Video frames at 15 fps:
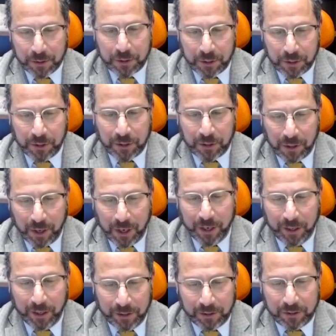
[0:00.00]
your
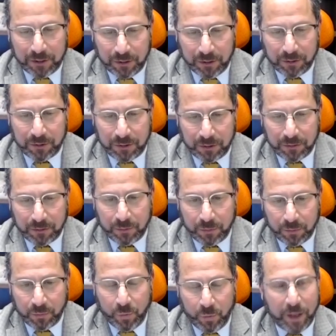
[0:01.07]
client to
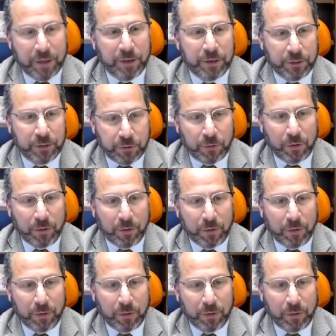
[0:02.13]
weather the storm.